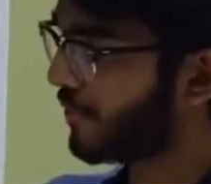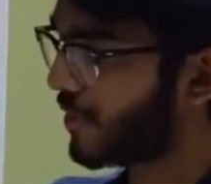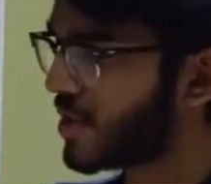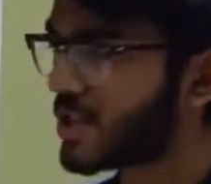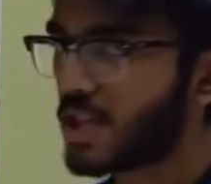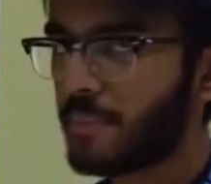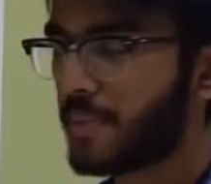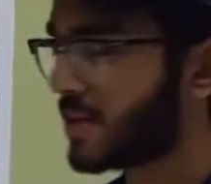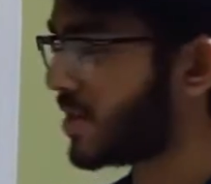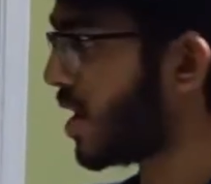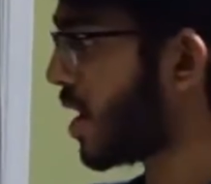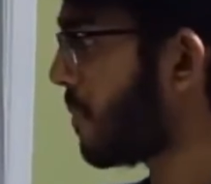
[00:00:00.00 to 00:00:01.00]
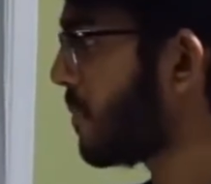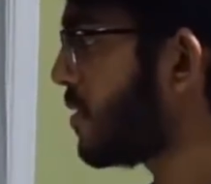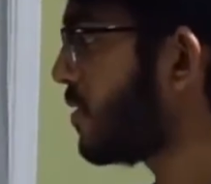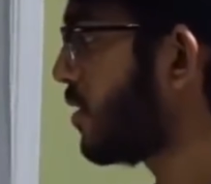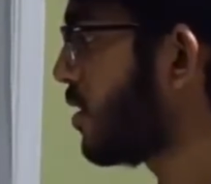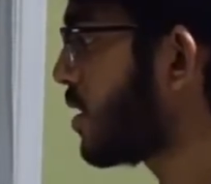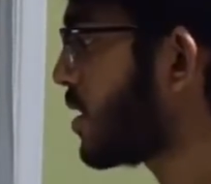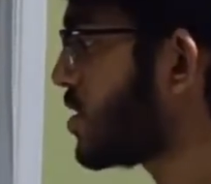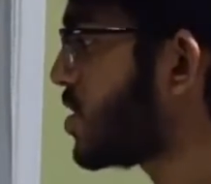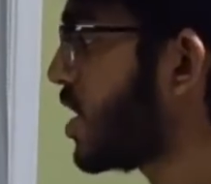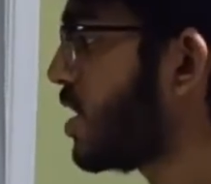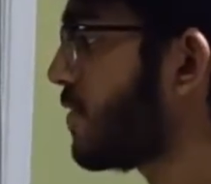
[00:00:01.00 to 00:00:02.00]
first step is number the longest
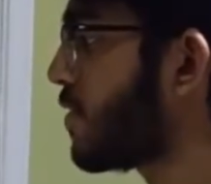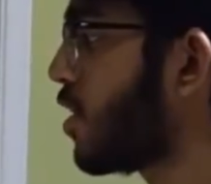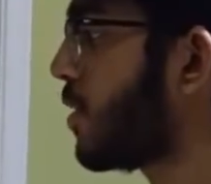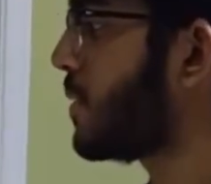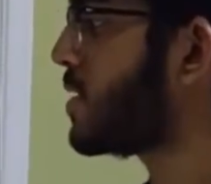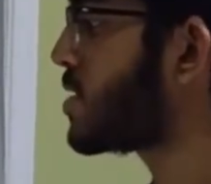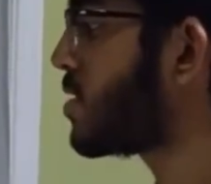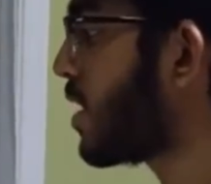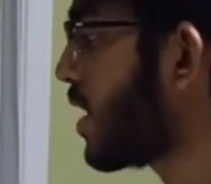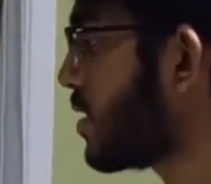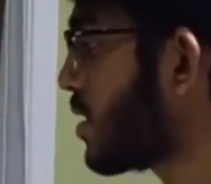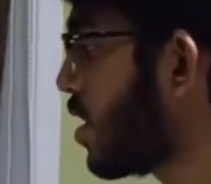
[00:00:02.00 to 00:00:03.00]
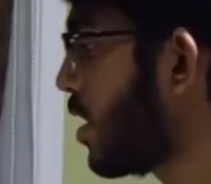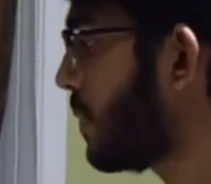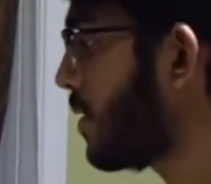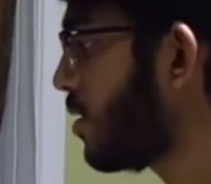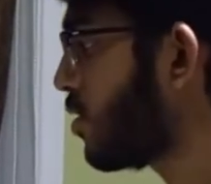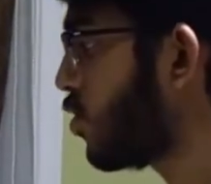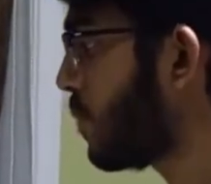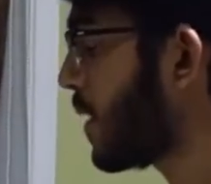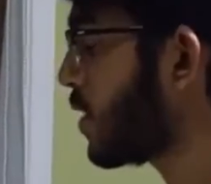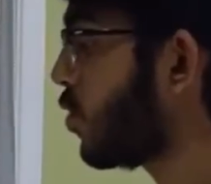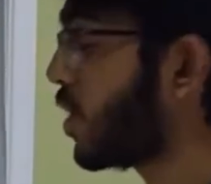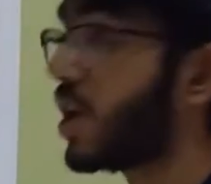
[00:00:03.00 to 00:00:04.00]
chain of carbon, starting at the carbonyl group
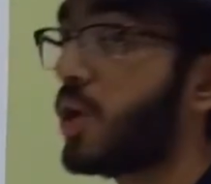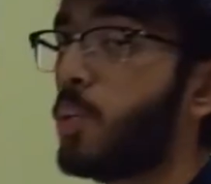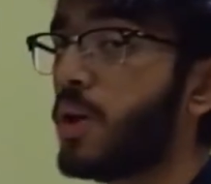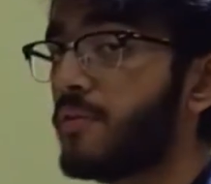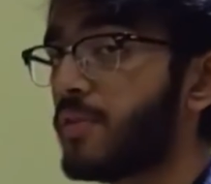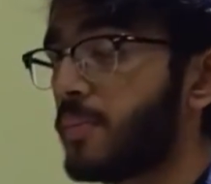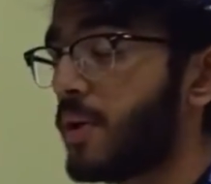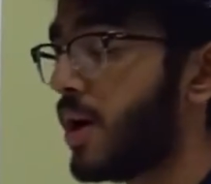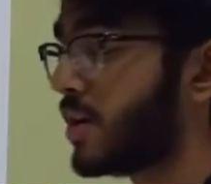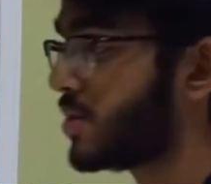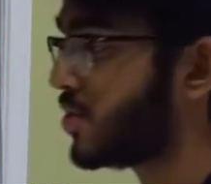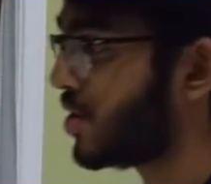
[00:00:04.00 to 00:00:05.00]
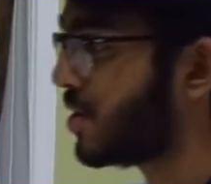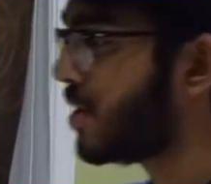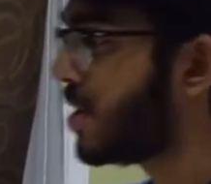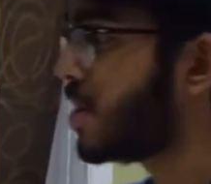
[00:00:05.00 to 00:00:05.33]
and going away from the oxygen.